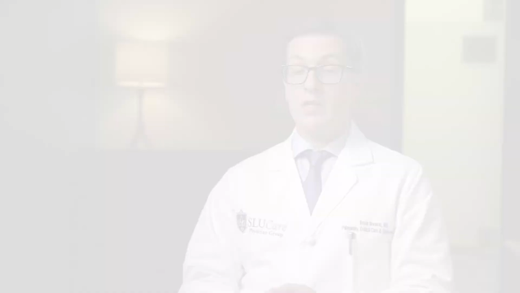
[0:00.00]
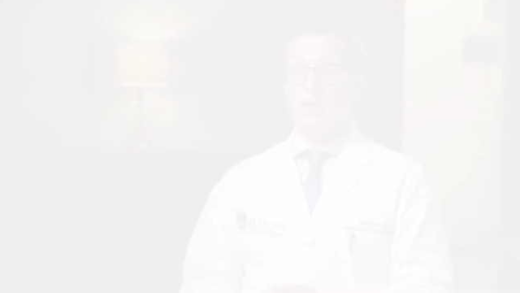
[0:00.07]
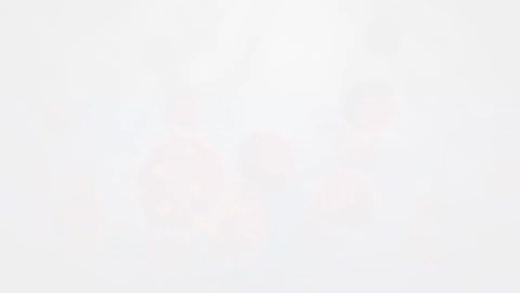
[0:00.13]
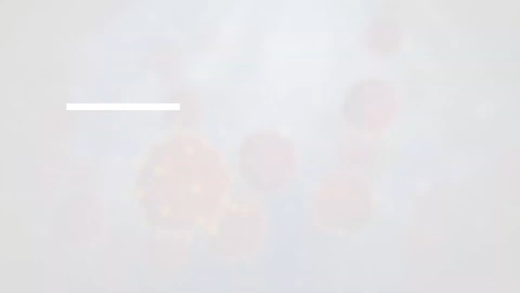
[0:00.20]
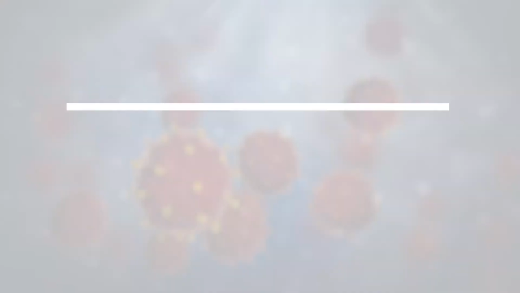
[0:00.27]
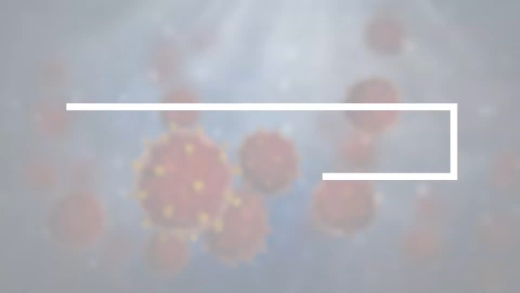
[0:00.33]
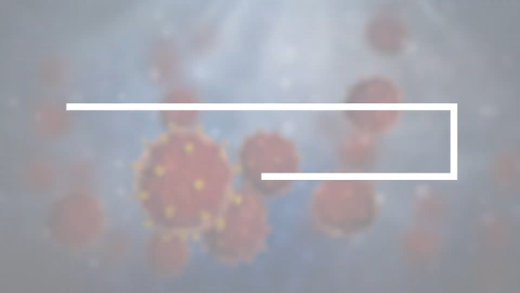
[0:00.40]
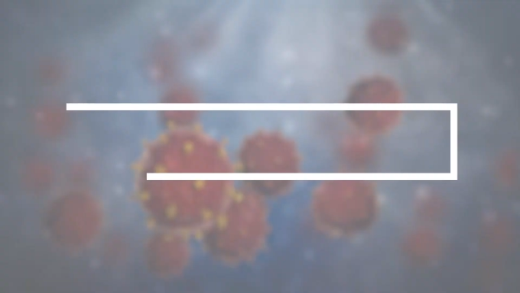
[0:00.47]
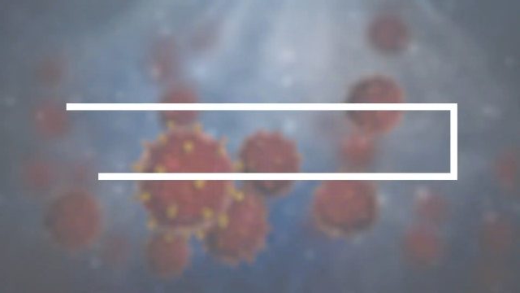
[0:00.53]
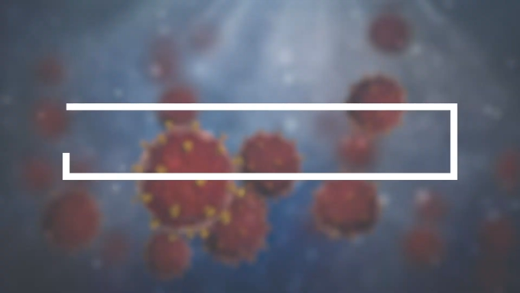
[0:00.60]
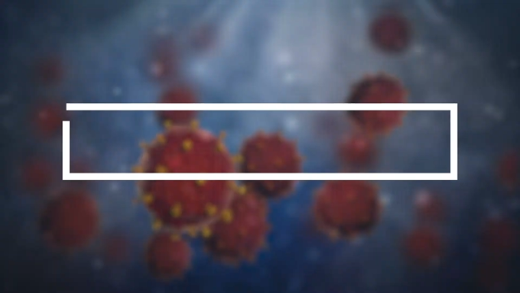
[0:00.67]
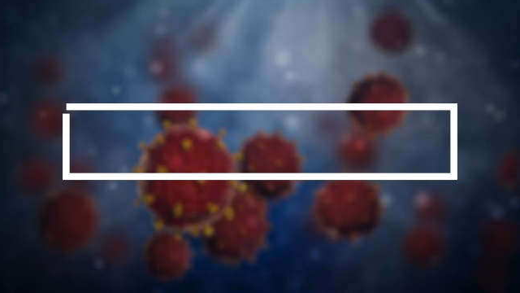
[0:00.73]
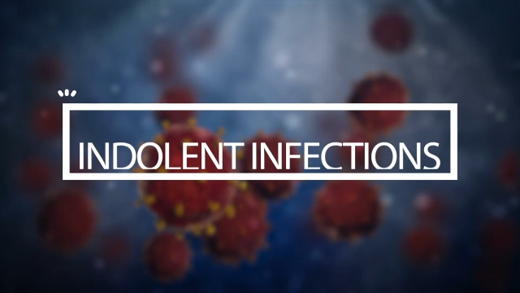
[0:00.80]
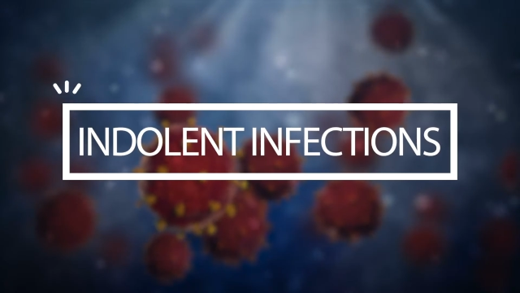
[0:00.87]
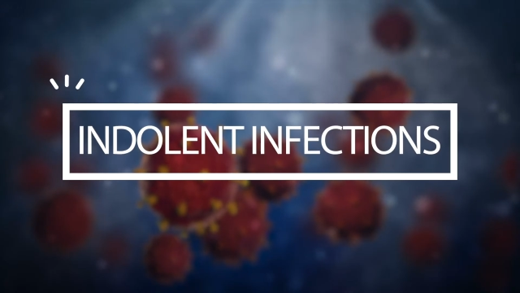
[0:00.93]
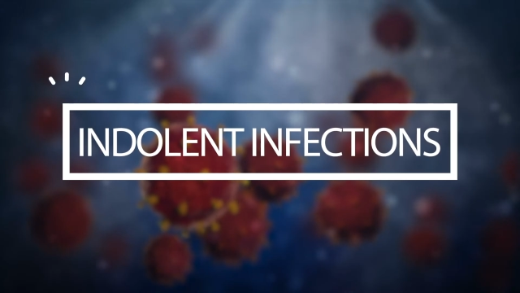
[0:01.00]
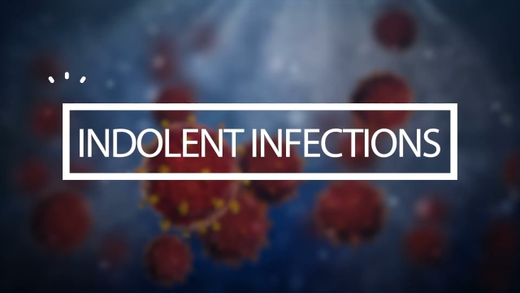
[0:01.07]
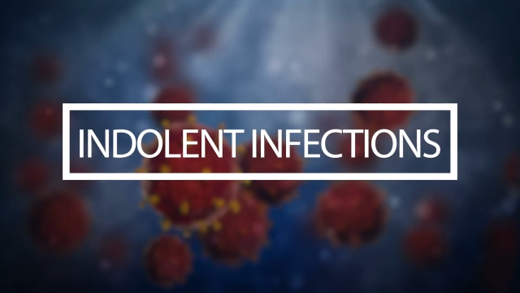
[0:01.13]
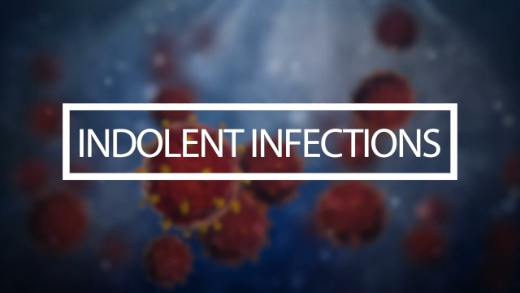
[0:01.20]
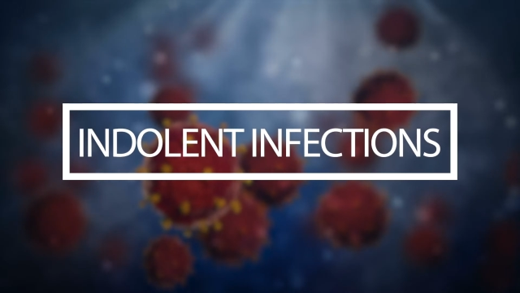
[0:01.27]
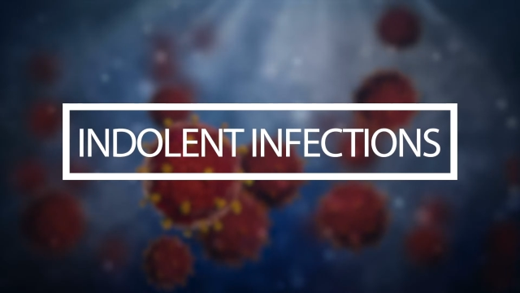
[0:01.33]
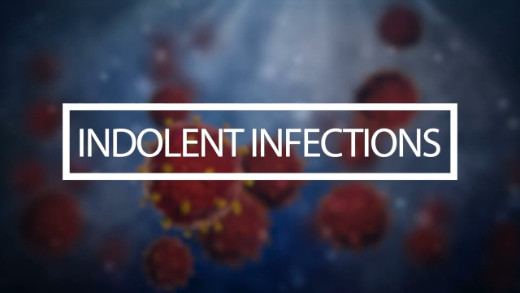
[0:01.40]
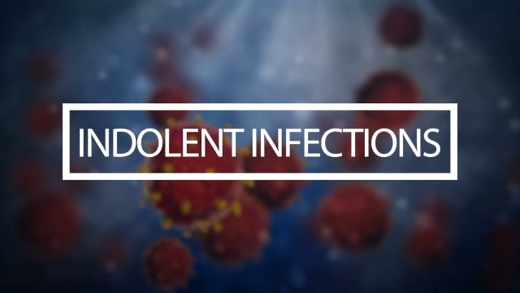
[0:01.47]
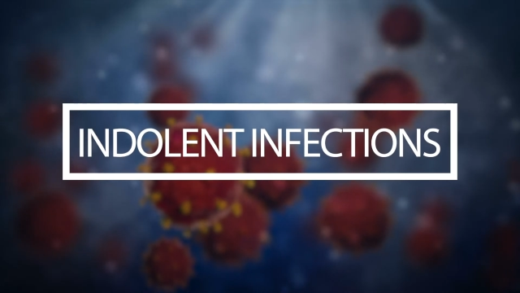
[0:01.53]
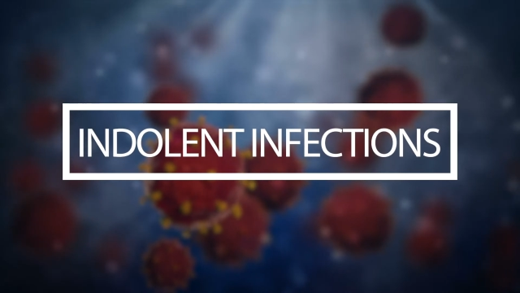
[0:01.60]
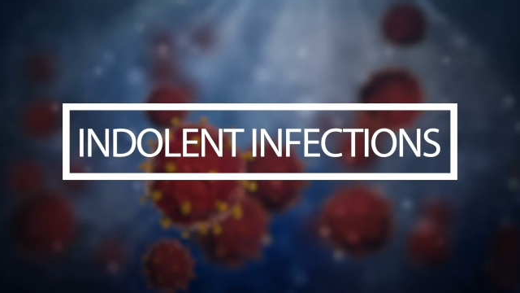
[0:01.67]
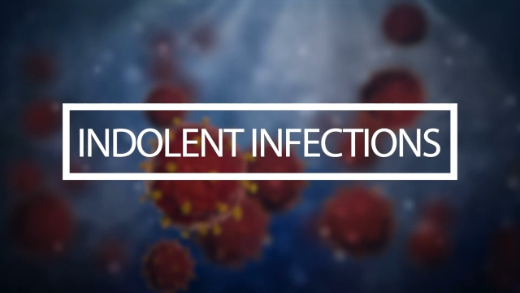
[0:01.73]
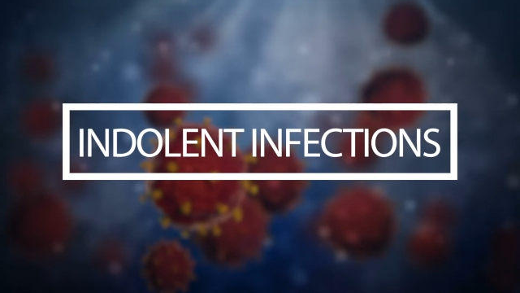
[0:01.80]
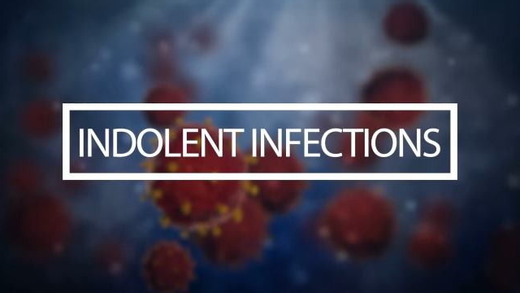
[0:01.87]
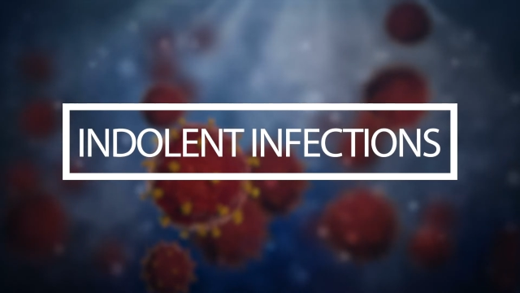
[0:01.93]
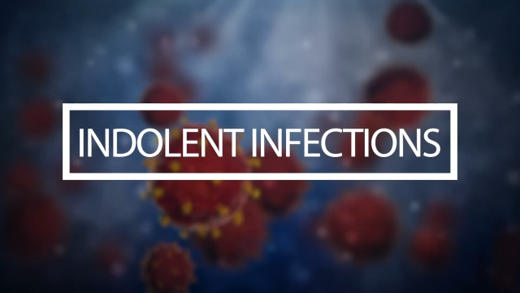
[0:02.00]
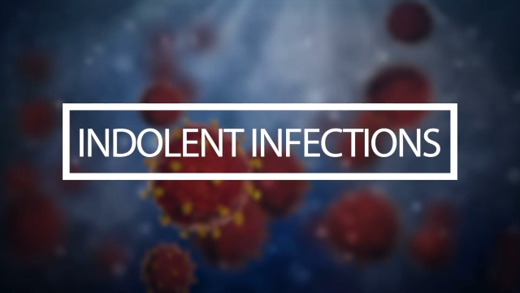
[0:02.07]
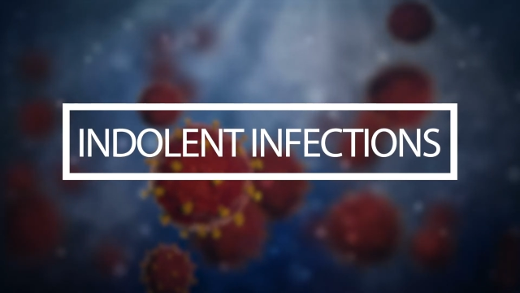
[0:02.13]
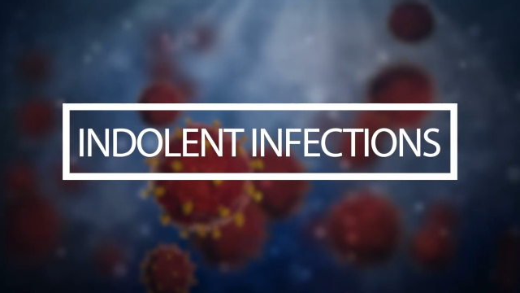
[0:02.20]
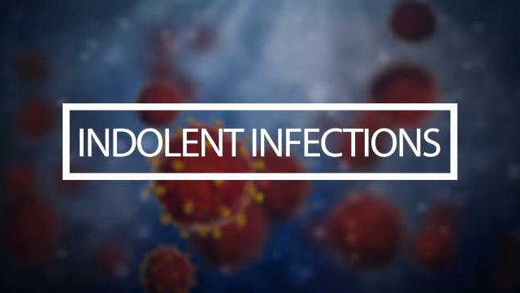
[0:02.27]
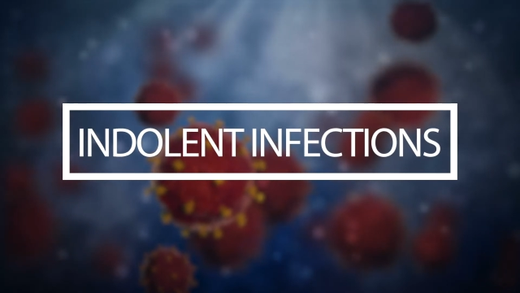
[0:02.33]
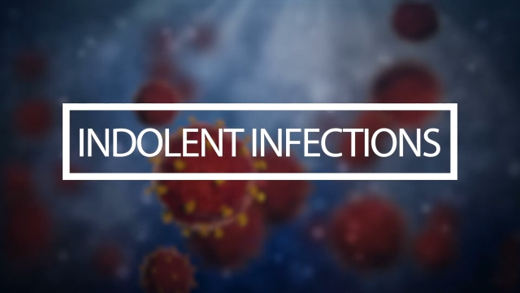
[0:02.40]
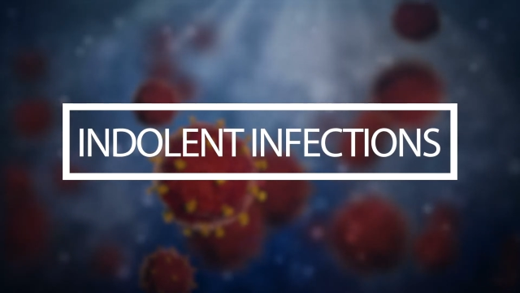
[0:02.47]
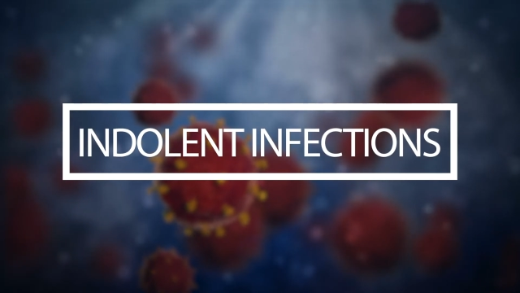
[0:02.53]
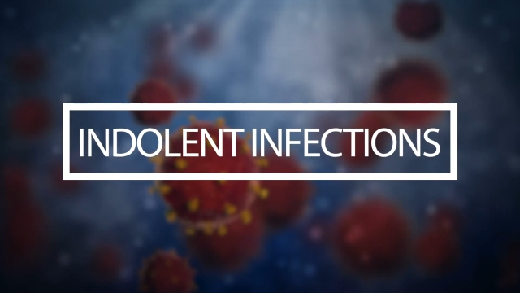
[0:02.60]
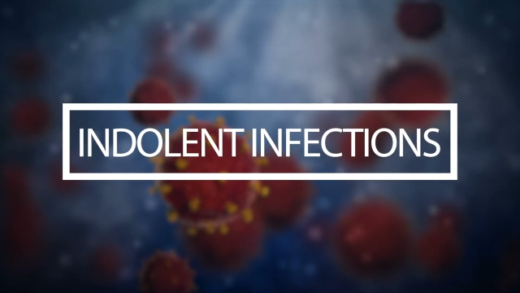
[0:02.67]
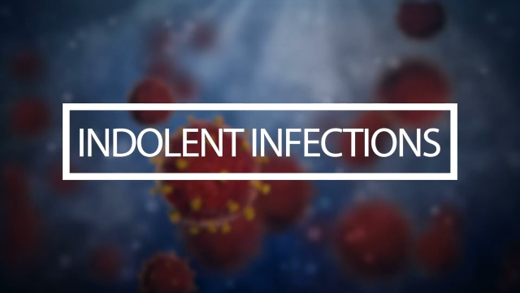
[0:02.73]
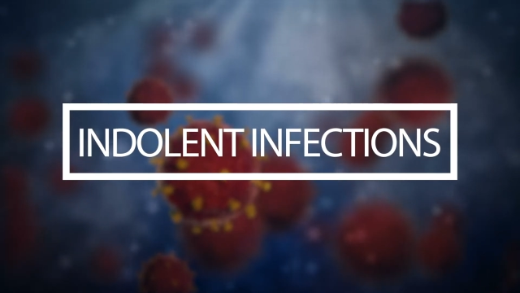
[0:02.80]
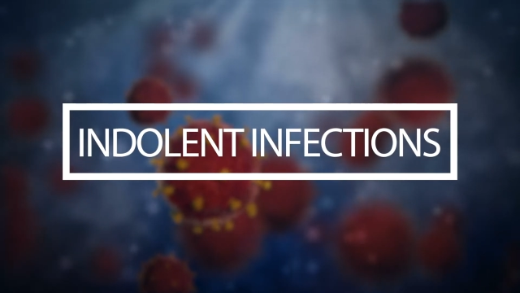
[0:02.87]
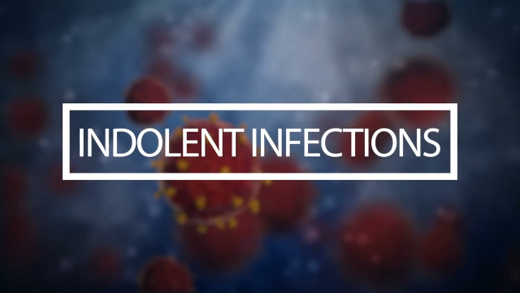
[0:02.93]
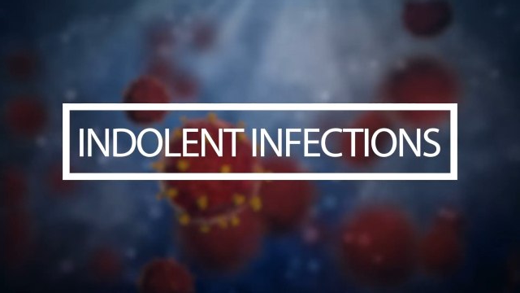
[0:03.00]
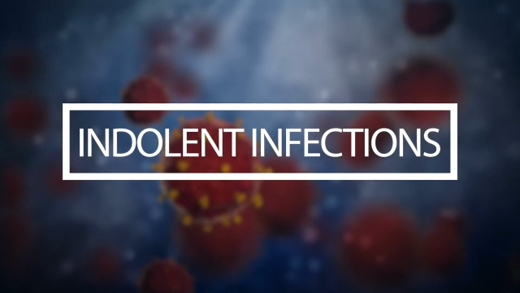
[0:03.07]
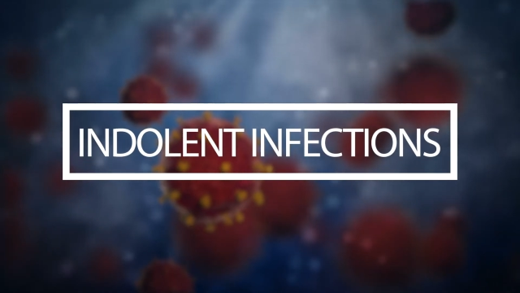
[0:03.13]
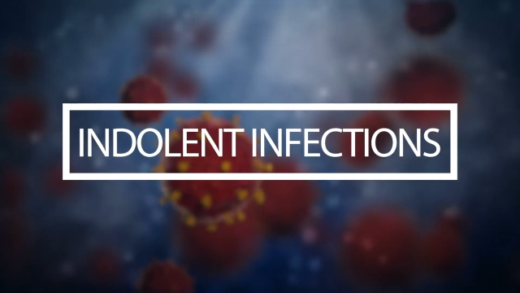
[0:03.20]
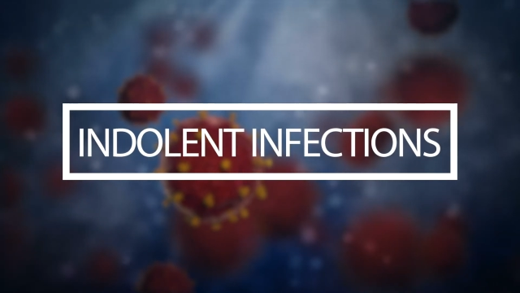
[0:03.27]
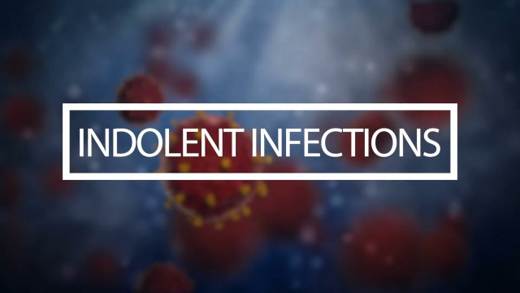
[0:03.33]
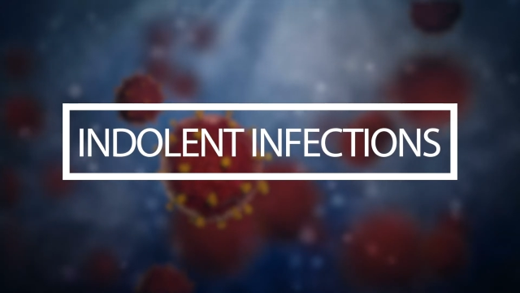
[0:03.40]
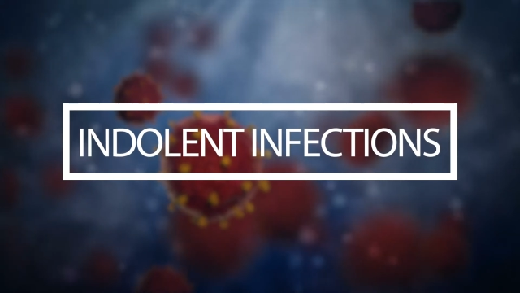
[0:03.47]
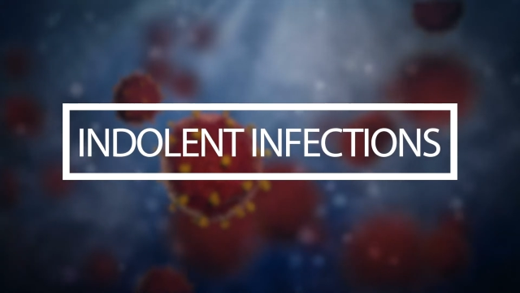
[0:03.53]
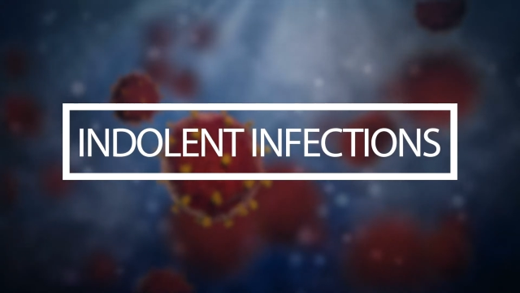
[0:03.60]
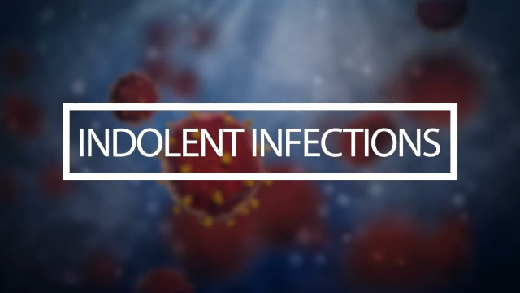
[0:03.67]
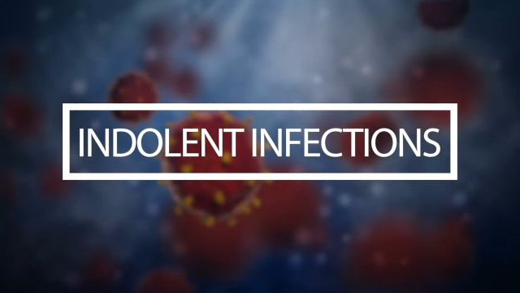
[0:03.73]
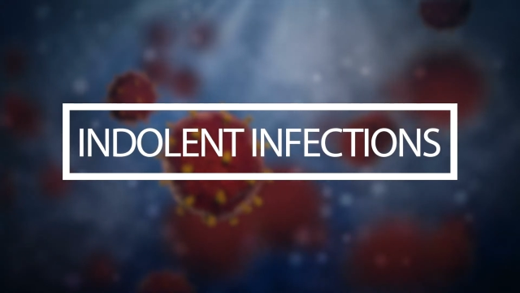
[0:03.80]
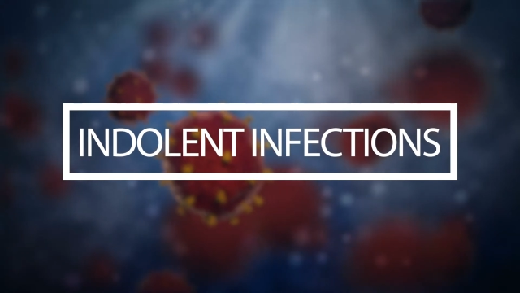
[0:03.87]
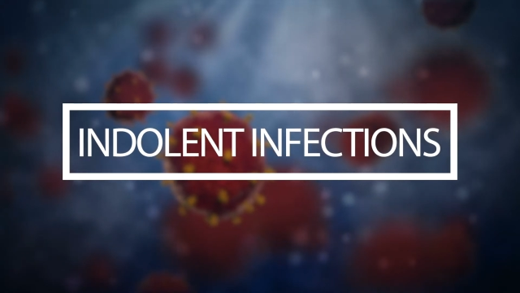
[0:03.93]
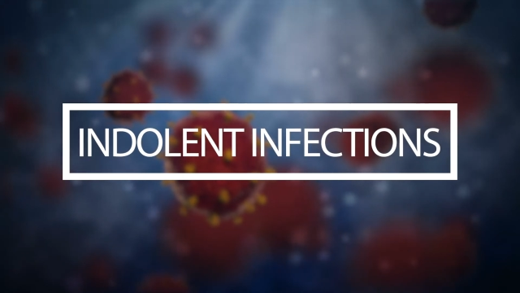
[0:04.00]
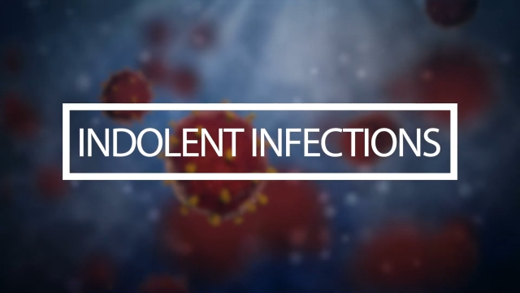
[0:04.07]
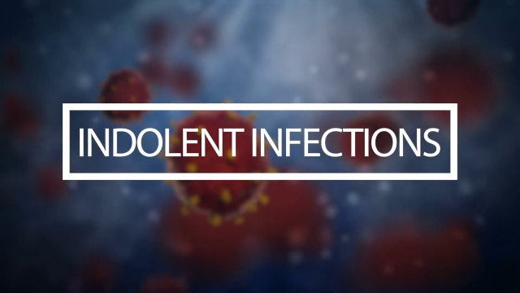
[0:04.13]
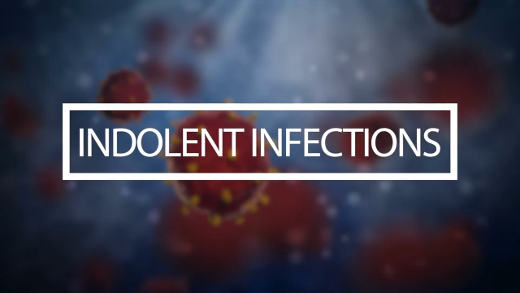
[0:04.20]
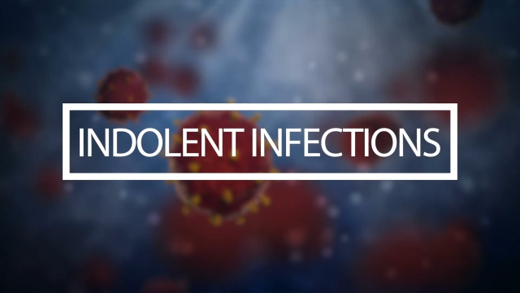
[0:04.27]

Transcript: No face is visible, so there are no lips to read.